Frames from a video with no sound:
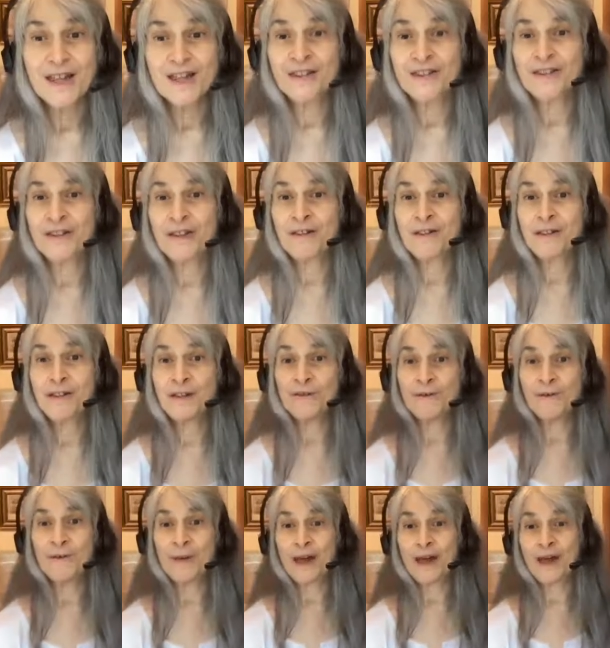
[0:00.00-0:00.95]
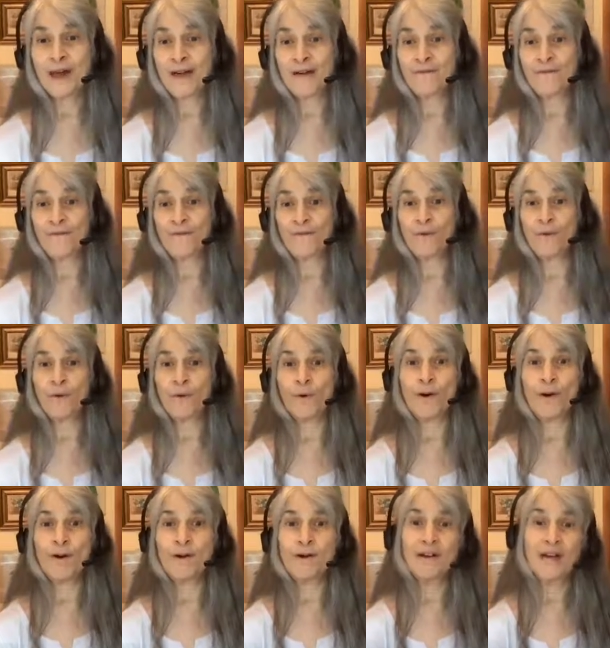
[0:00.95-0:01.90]
So you have
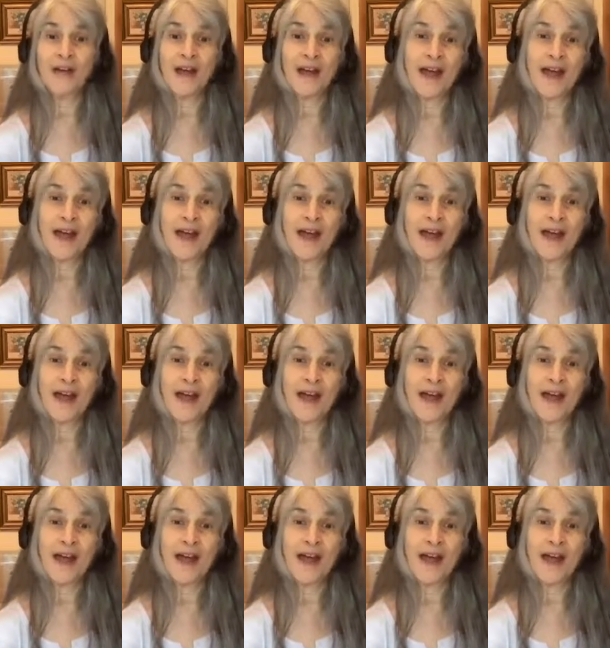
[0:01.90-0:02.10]
four